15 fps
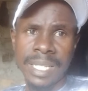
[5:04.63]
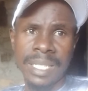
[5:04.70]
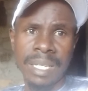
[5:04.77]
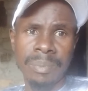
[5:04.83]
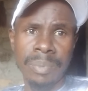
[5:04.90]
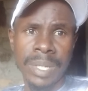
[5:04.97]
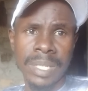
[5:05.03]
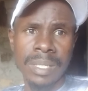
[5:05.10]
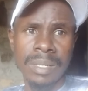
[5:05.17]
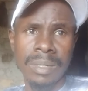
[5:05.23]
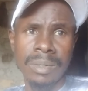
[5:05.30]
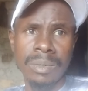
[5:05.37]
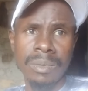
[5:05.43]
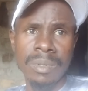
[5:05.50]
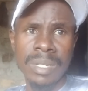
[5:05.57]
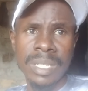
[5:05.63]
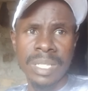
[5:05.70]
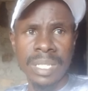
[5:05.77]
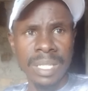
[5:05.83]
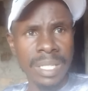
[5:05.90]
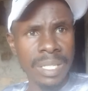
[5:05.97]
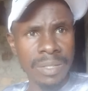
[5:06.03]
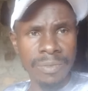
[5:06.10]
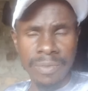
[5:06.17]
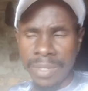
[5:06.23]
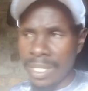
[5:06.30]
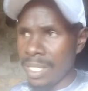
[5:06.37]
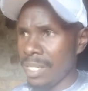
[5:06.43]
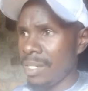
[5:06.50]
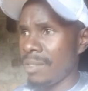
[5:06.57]
as a person who is in this
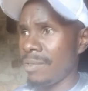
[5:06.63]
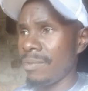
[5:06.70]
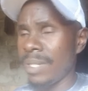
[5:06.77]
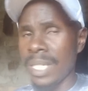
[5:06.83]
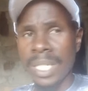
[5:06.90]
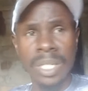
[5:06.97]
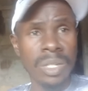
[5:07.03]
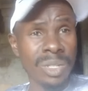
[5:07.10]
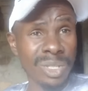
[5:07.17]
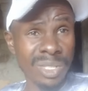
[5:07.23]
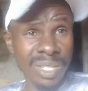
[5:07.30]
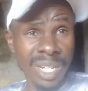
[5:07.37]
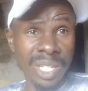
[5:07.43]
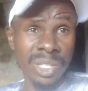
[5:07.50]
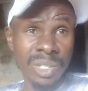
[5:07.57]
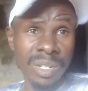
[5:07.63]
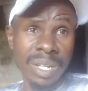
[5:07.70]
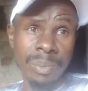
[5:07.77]
field of construction,